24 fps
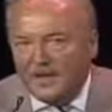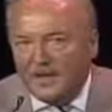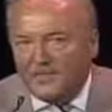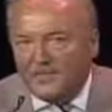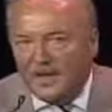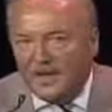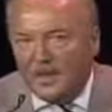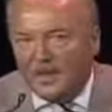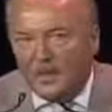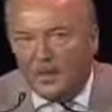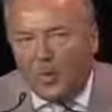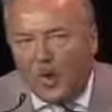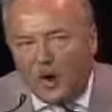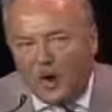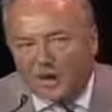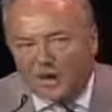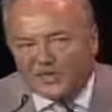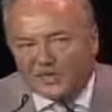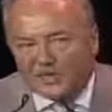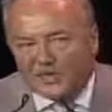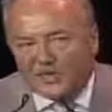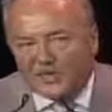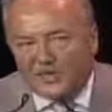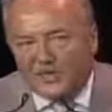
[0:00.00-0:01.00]
There
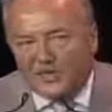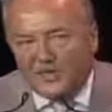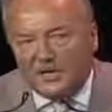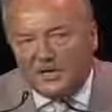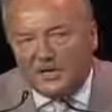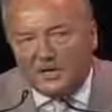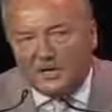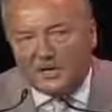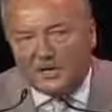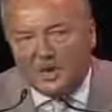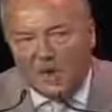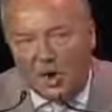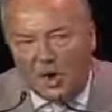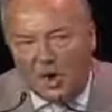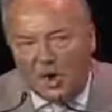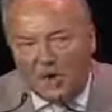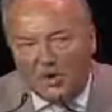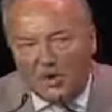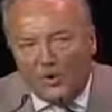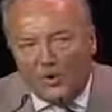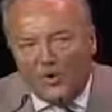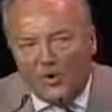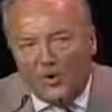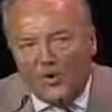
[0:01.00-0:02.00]
was
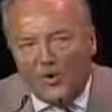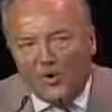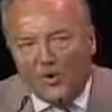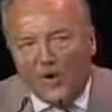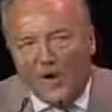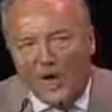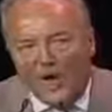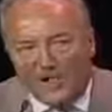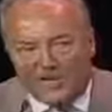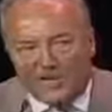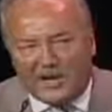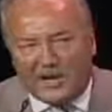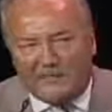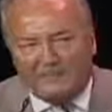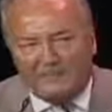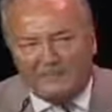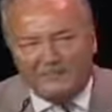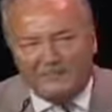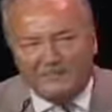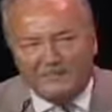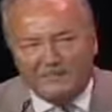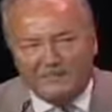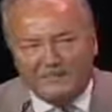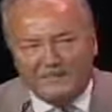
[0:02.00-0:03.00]
no welcome
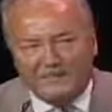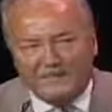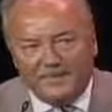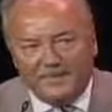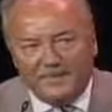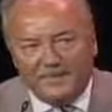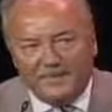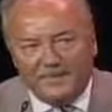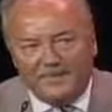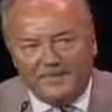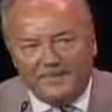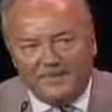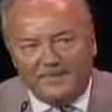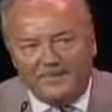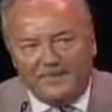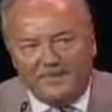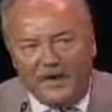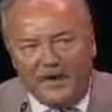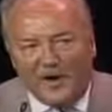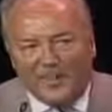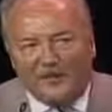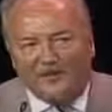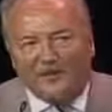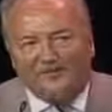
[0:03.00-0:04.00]

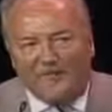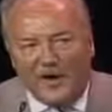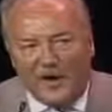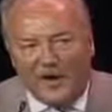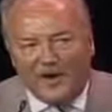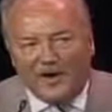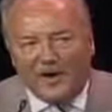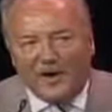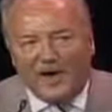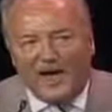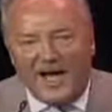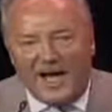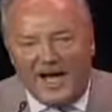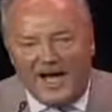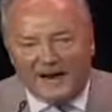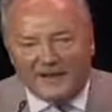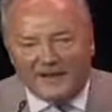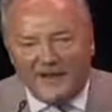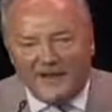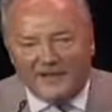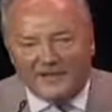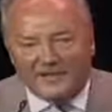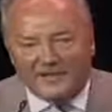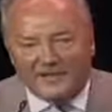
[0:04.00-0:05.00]
for the foreign
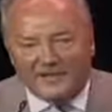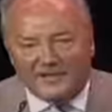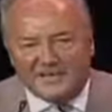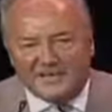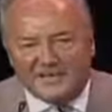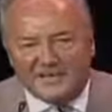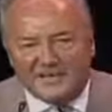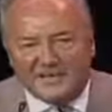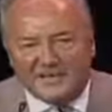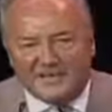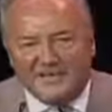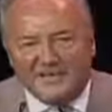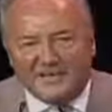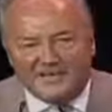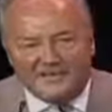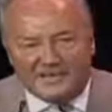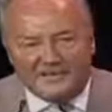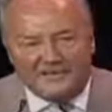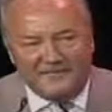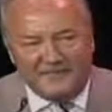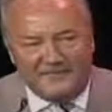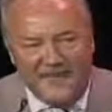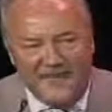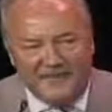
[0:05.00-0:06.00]
armies that
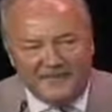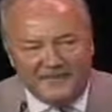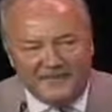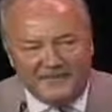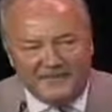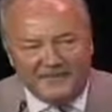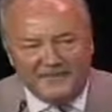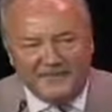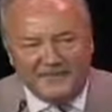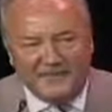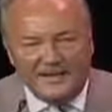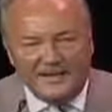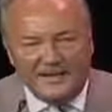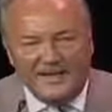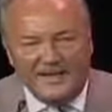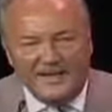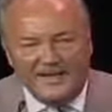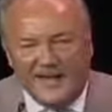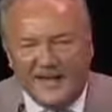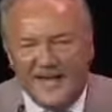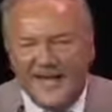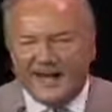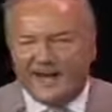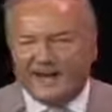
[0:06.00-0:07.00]
invaded
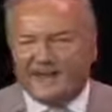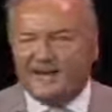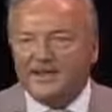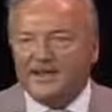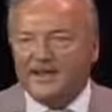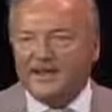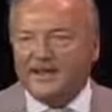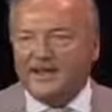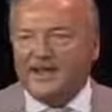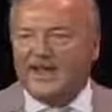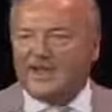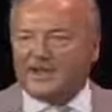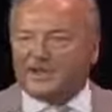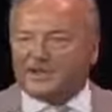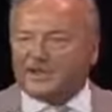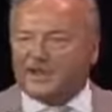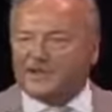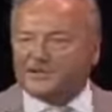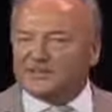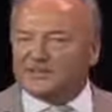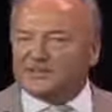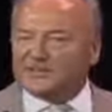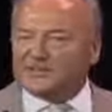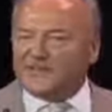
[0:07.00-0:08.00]
Iraq.
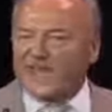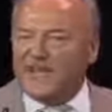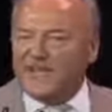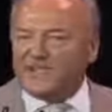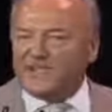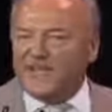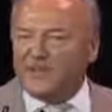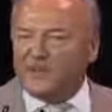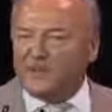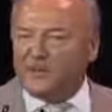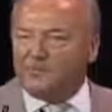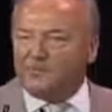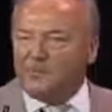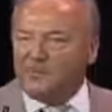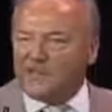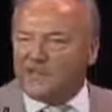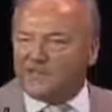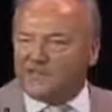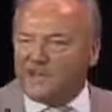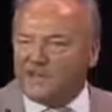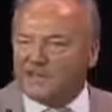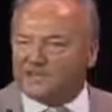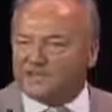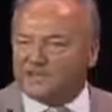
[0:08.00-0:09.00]
Hitchens said they would be
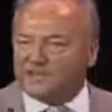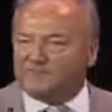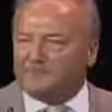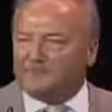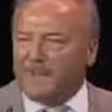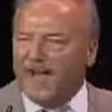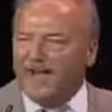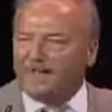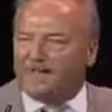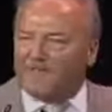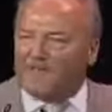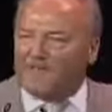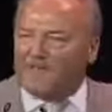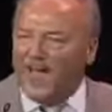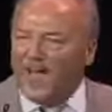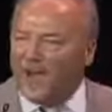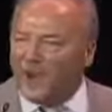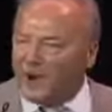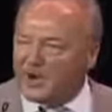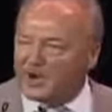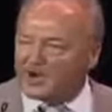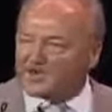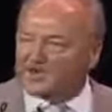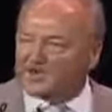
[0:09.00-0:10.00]
greeted by
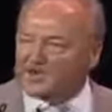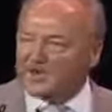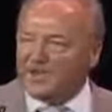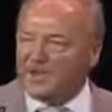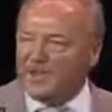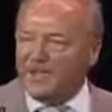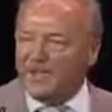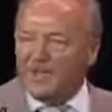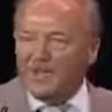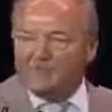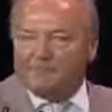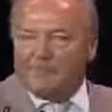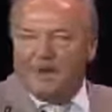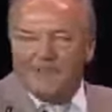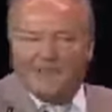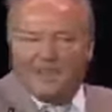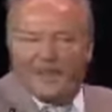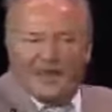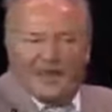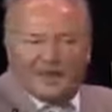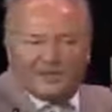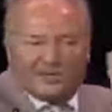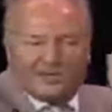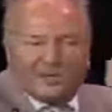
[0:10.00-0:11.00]
flowers, but
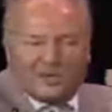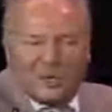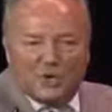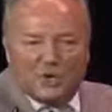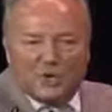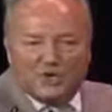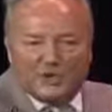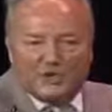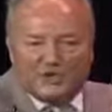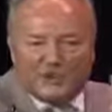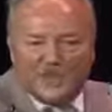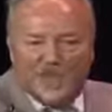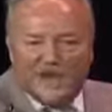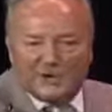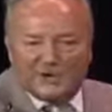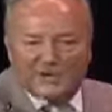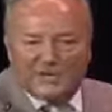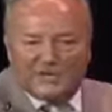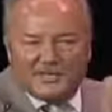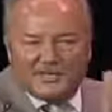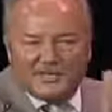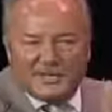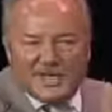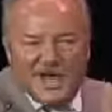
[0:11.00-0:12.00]
there are
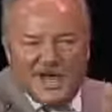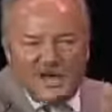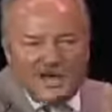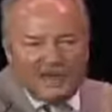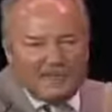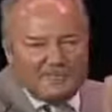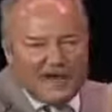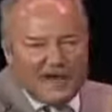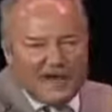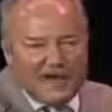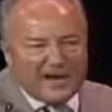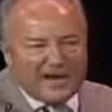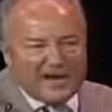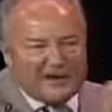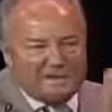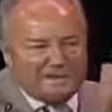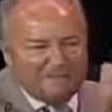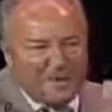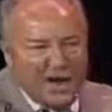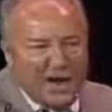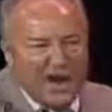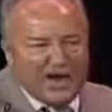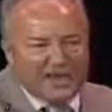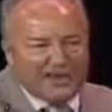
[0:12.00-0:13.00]
2,000 young American
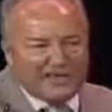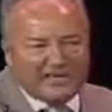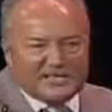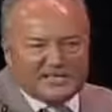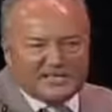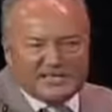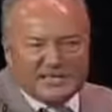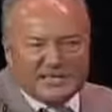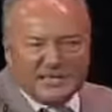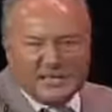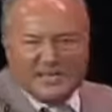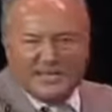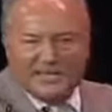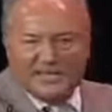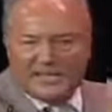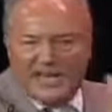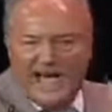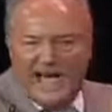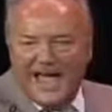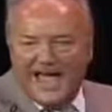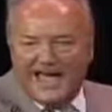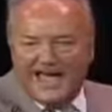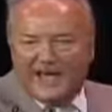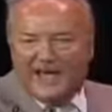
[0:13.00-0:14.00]
boys
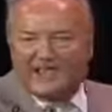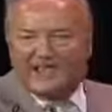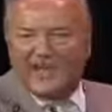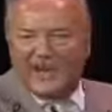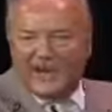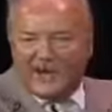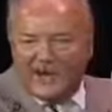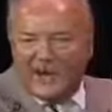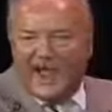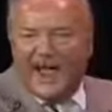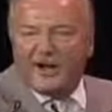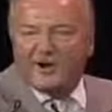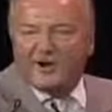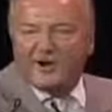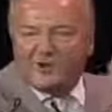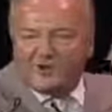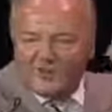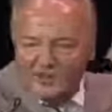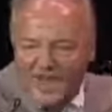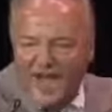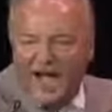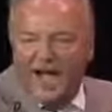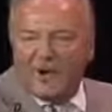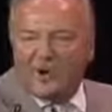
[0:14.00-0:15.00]
lying in the
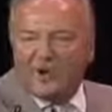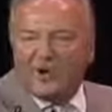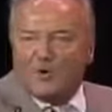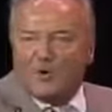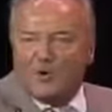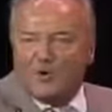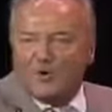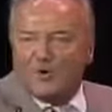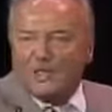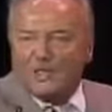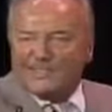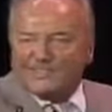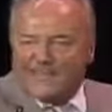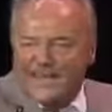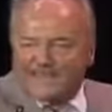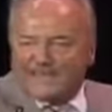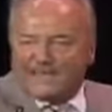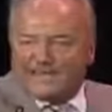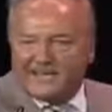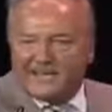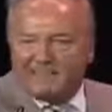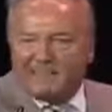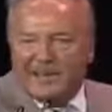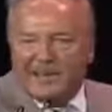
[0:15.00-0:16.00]
ground now,
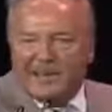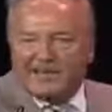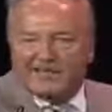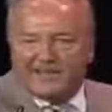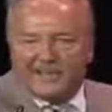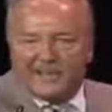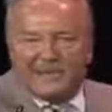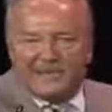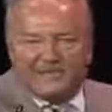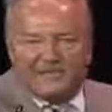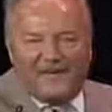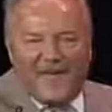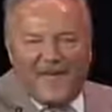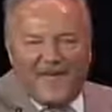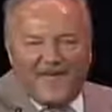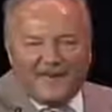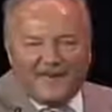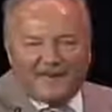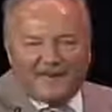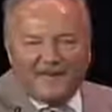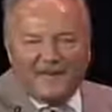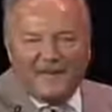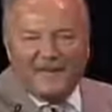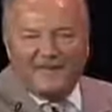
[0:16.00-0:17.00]
testimony to the
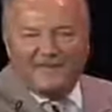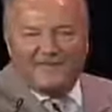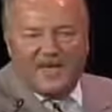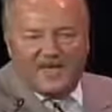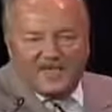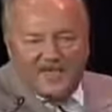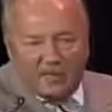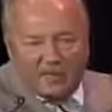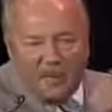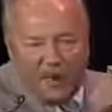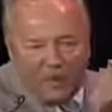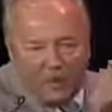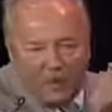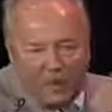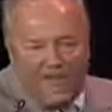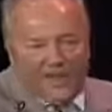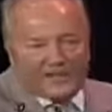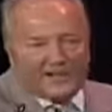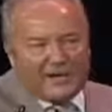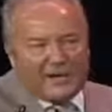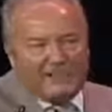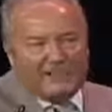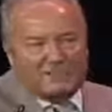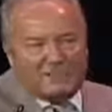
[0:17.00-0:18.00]
fact that they were
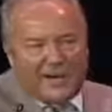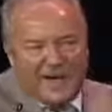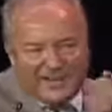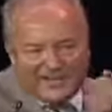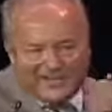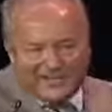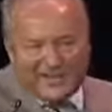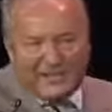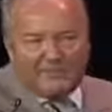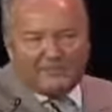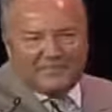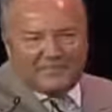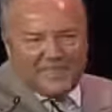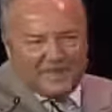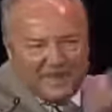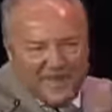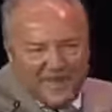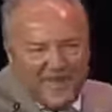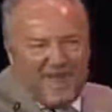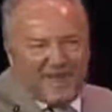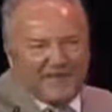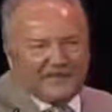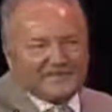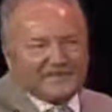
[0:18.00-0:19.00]
welcomed by something
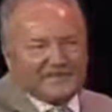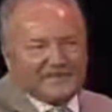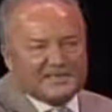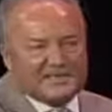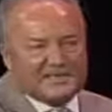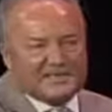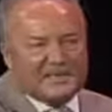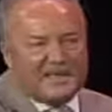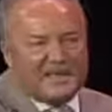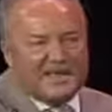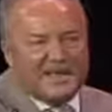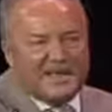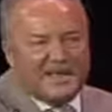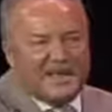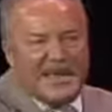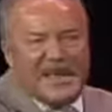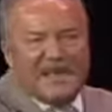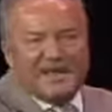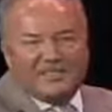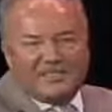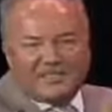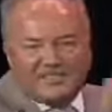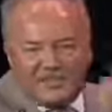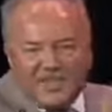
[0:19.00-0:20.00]
else.
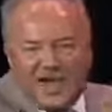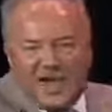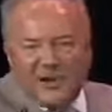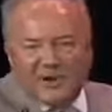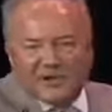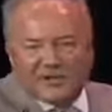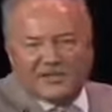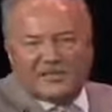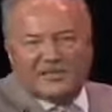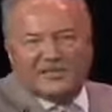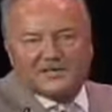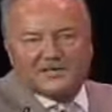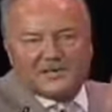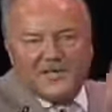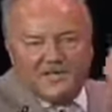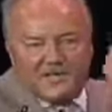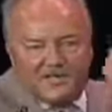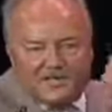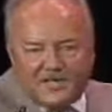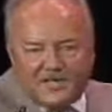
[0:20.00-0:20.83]
And thousands